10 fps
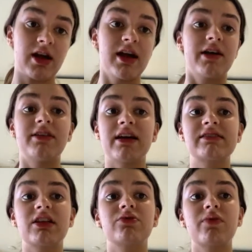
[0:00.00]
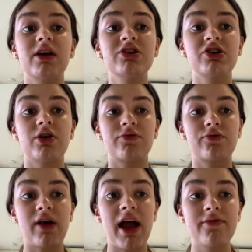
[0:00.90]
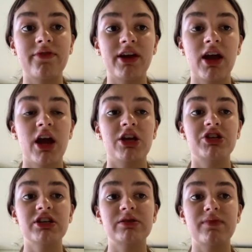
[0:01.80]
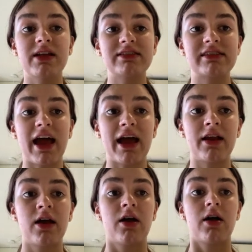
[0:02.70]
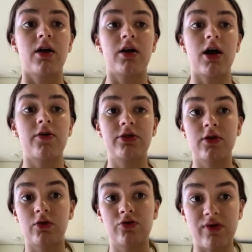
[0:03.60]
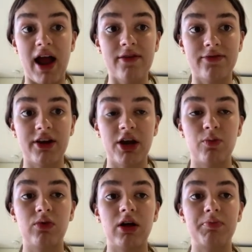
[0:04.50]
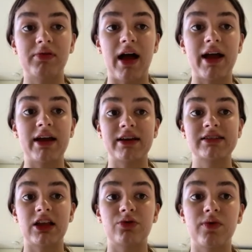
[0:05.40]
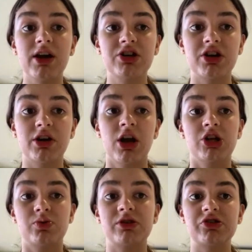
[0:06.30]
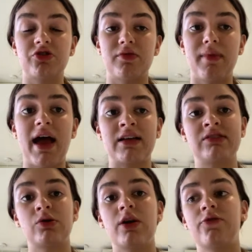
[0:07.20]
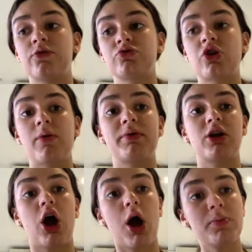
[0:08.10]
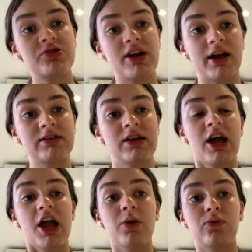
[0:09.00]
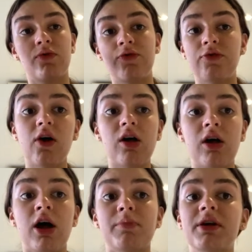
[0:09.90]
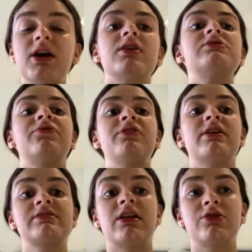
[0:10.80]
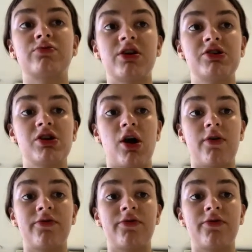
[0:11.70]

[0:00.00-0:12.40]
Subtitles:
The acceleration of gravity just means that gravity will apply an acceleration to a certain mass. So if you drop an object, it will fall because of the acceleration of